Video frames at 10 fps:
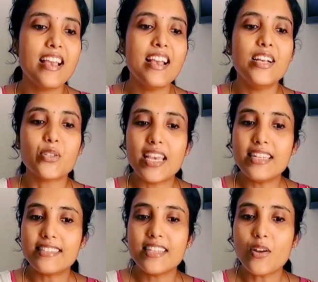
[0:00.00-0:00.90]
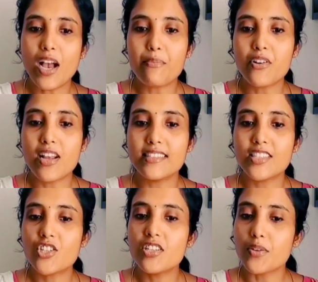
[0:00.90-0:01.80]
So in situ hybridization
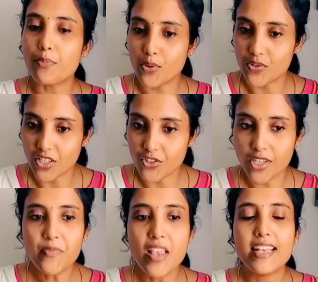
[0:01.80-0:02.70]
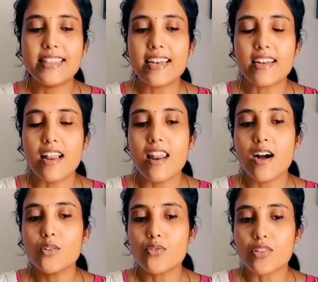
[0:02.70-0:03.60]
is a procedure that
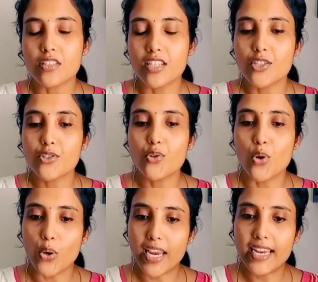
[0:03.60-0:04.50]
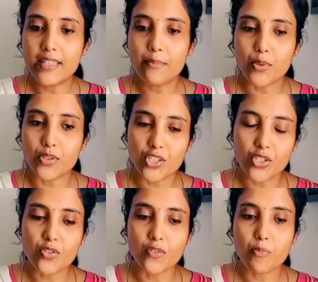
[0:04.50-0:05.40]
allows researchers to locate the positions
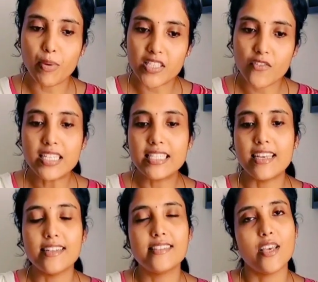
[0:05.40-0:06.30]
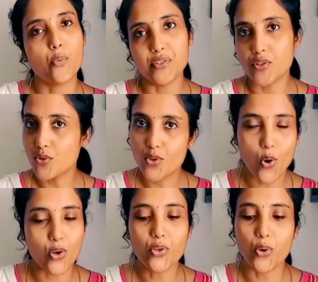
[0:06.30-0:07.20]
of specific DNA sequences
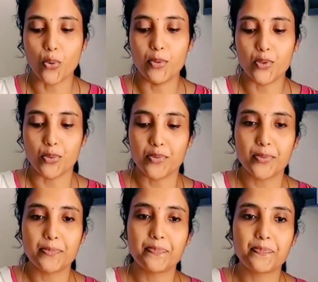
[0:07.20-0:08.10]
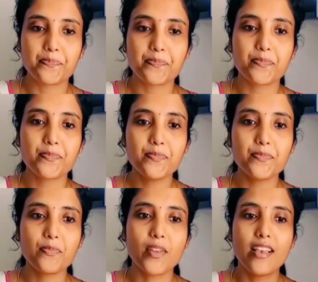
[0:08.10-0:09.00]
on chromosomes.
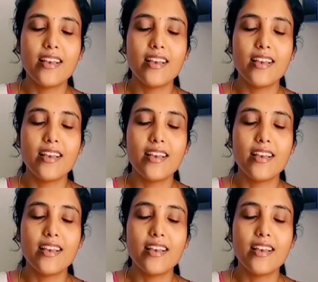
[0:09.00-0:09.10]
So